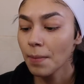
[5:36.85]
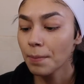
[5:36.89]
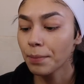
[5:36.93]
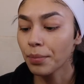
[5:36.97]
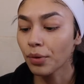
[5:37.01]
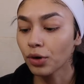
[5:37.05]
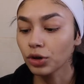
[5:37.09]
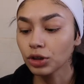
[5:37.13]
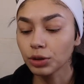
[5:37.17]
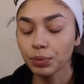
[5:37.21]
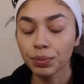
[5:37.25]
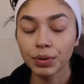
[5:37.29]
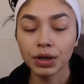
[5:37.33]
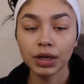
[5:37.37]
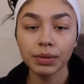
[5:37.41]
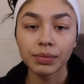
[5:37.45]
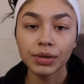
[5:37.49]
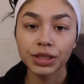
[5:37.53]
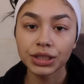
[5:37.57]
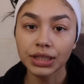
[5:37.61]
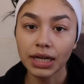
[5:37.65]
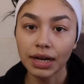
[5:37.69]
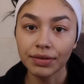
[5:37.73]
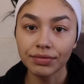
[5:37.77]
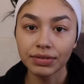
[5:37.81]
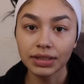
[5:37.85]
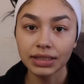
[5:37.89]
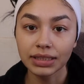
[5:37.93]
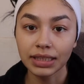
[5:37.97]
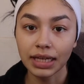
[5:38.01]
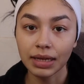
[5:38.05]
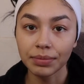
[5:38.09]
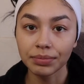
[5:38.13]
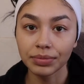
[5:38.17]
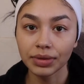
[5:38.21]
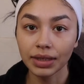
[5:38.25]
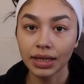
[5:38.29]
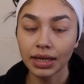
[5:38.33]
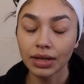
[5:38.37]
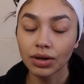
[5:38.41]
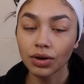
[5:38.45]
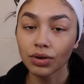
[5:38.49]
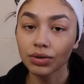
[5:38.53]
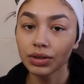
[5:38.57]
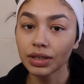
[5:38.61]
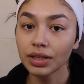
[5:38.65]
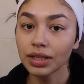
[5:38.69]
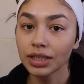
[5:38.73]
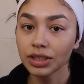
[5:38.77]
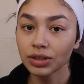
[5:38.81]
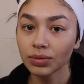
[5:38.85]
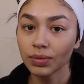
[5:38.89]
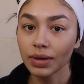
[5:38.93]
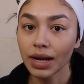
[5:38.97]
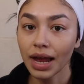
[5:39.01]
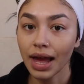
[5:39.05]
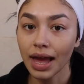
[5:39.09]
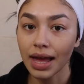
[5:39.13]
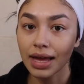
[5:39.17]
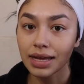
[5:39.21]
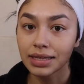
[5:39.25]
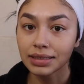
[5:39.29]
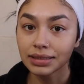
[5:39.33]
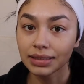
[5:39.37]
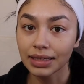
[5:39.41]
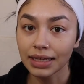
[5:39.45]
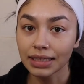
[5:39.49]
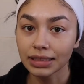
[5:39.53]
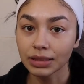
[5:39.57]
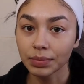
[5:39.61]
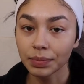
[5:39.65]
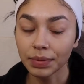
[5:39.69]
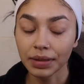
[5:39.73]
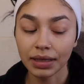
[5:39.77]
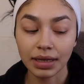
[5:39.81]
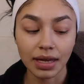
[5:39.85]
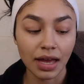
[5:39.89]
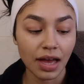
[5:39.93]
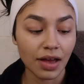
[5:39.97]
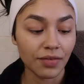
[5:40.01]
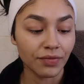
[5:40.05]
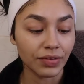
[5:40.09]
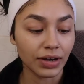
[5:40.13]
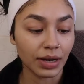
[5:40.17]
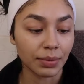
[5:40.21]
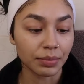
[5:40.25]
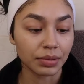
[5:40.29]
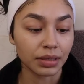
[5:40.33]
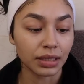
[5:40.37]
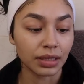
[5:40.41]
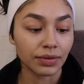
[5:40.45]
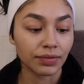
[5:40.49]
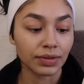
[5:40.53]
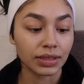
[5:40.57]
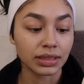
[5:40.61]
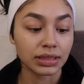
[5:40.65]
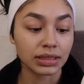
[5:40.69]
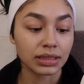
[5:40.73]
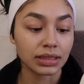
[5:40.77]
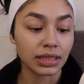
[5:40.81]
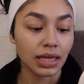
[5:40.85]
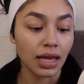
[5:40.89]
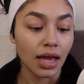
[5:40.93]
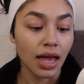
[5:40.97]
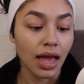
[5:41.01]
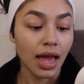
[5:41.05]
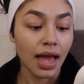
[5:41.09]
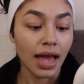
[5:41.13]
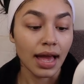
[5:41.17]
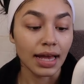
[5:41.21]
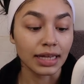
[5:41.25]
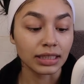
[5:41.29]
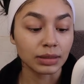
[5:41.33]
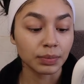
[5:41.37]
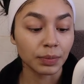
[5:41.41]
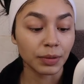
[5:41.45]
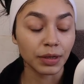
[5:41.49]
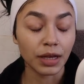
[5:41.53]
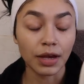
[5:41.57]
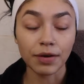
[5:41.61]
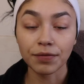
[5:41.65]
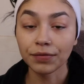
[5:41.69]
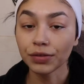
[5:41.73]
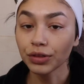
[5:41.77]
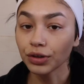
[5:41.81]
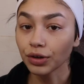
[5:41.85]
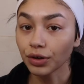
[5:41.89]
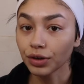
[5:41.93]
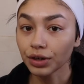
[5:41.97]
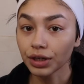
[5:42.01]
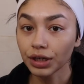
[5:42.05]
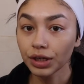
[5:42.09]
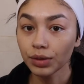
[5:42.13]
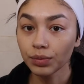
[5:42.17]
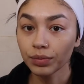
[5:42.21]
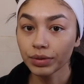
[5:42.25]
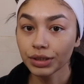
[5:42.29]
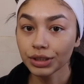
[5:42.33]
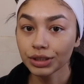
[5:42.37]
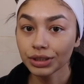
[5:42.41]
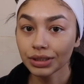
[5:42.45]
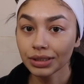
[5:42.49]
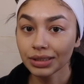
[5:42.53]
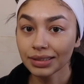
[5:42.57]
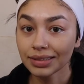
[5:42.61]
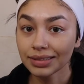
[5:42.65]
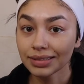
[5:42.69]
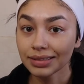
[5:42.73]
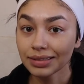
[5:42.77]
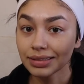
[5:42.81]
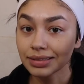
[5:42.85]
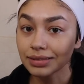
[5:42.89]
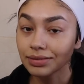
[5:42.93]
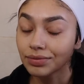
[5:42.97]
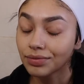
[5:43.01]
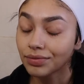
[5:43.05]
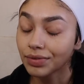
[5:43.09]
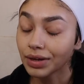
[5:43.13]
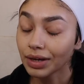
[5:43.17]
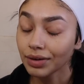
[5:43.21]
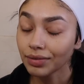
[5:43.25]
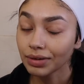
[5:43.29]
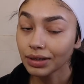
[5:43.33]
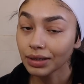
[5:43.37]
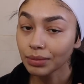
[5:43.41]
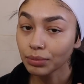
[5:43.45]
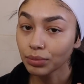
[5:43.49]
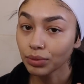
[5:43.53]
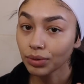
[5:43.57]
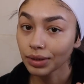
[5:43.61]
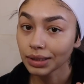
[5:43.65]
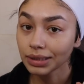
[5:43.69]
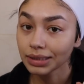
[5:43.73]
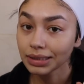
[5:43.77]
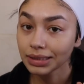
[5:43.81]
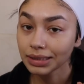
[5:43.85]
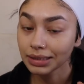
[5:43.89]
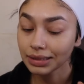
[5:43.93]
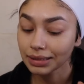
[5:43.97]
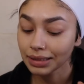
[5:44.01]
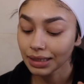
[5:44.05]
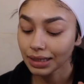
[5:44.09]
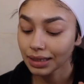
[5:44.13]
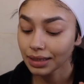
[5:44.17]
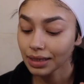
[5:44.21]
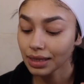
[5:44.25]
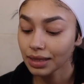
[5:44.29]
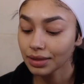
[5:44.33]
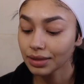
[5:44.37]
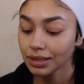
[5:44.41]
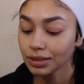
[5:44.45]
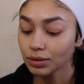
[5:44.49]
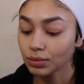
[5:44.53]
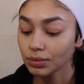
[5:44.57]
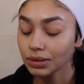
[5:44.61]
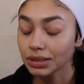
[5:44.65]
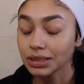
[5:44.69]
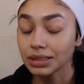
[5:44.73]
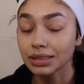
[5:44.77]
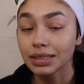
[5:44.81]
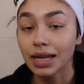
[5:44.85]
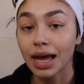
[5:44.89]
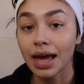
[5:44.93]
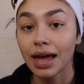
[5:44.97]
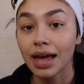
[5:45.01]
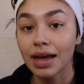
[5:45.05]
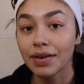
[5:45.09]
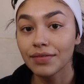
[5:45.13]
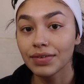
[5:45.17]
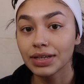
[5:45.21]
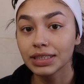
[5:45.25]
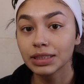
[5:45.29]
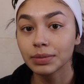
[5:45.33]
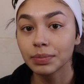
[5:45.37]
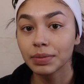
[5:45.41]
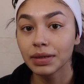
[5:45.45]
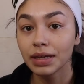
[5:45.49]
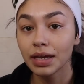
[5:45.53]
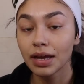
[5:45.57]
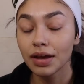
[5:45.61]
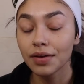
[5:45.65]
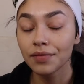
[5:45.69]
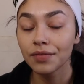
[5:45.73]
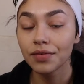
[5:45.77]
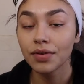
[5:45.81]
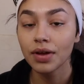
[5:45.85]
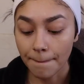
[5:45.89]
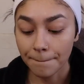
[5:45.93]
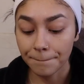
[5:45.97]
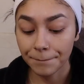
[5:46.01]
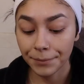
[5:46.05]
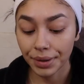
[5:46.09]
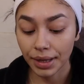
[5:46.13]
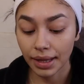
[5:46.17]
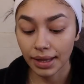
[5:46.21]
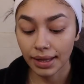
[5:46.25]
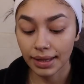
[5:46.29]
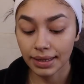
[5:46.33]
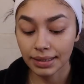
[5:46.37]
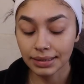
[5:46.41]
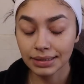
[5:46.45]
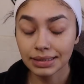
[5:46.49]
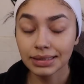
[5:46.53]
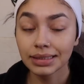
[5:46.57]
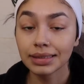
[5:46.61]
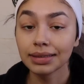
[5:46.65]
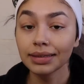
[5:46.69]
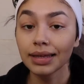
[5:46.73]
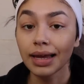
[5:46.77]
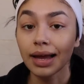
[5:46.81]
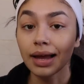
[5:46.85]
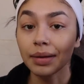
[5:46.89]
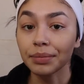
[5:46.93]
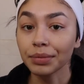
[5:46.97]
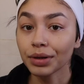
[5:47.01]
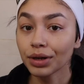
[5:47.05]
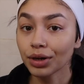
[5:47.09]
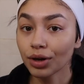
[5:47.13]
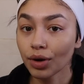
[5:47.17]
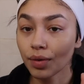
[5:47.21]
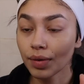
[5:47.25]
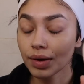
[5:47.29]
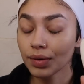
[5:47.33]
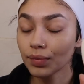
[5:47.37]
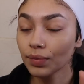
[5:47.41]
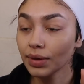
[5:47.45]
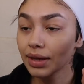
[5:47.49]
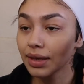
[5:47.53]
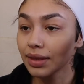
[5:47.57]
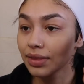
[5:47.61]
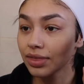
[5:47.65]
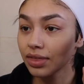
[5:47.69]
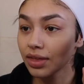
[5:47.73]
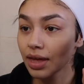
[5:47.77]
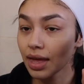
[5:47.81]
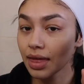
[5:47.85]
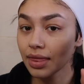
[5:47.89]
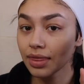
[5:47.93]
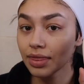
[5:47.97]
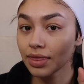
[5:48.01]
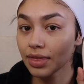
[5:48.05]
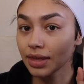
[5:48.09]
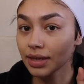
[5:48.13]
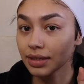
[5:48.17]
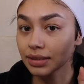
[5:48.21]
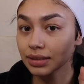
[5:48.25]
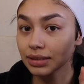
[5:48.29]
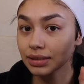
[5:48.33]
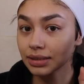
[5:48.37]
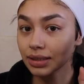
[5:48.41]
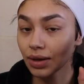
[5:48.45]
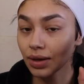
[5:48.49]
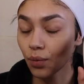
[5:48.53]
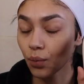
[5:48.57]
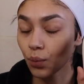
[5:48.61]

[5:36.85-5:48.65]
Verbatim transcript: Both pretty much have the same thing, only this one has SPF, and I believe it's SPF 30 which is very important and then this one does not have SPF but yeah I'm gonna go in with this